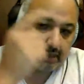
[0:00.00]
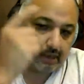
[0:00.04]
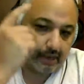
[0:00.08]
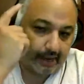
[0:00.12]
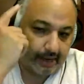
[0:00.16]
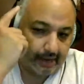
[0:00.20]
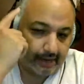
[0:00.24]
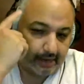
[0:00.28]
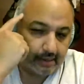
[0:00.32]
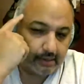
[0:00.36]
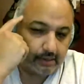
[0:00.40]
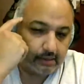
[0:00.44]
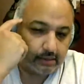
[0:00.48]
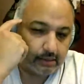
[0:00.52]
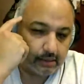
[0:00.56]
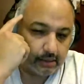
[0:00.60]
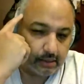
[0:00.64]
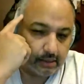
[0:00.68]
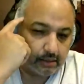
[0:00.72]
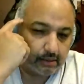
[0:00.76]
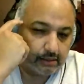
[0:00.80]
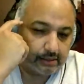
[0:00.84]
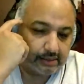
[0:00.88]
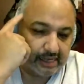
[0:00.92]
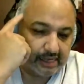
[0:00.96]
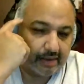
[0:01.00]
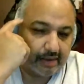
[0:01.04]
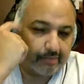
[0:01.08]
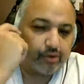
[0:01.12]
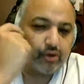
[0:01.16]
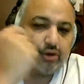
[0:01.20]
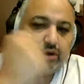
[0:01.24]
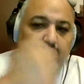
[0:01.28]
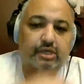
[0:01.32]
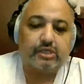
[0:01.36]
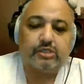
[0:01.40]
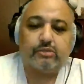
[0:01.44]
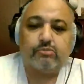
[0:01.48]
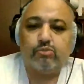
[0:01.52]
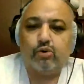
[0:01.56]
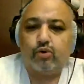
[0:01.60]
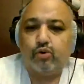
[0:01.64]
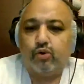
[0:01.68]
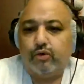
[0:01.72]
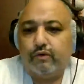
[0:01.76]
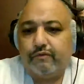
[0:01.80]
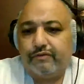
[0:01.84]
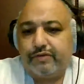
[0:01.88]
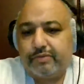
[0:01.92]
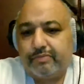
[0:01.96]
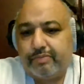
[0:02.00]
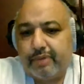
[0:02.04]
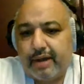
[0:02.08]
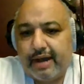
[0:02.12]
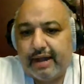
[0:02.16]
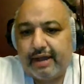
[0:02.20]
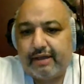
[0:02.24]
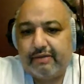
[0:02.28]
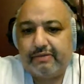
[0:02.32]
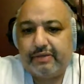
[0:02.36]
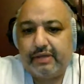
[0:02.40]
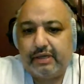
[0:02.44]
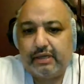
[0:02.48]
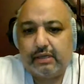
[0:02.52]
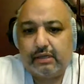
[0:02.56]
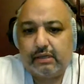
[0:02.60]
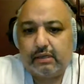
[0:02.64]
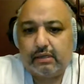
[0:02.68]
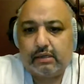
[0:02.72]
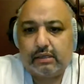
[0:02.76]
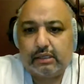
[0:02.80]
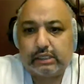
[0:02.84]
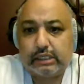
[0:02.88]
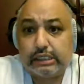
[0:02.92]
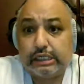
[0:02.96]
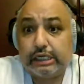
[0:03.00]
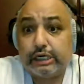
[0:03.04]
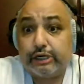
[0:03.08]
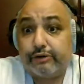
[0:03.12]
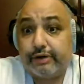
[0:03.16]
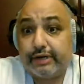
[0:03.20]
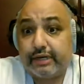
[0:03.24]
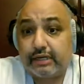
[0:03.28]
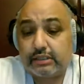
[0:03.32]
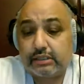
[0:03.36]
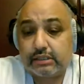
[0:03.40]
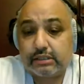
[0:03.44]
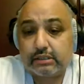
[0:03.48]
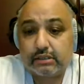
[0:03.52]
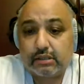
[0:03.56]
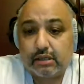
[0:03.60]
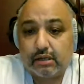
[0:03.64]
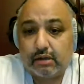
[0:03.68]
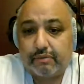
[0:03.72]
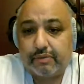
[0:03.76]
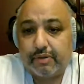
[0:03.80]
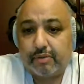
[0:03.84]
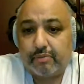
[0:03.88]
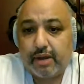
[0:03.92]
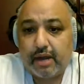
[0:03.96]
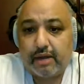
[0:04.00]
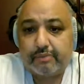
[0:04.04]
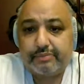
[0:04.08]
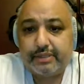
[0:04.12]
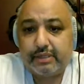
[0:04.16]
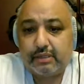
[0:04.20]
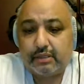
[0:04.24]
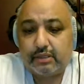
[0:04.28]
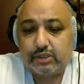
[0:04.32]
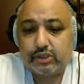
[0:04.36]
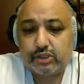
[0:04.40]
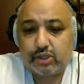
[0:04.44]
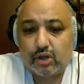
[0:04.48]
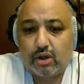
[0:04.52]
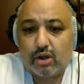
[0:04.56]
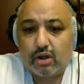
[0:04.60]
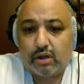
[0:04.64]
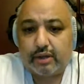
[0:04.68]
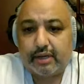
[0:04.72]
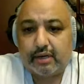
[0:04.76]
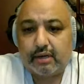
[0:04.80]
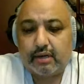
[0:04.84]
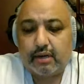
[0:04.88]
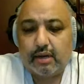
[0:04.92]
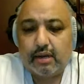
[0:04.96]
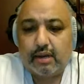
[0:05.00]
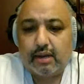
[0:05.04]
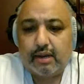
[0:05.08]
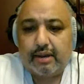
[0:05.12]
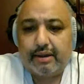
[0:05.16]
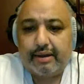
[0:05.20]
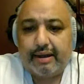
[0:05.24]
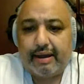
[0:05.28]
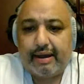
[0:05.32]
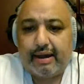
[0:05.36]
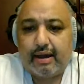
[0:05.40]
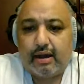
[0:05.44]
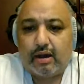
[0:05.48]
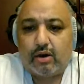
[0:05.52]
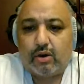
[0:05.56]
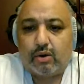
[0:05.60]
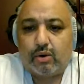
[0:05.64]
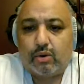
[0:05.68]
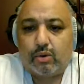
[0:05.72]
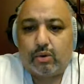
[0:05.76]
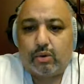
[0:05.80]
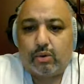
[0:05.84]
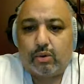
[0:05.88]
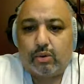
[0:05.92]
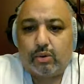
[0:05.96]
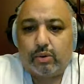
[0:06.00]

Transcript: and Sam Cooke is moved by the lyrics of the Bob Dylan song, and how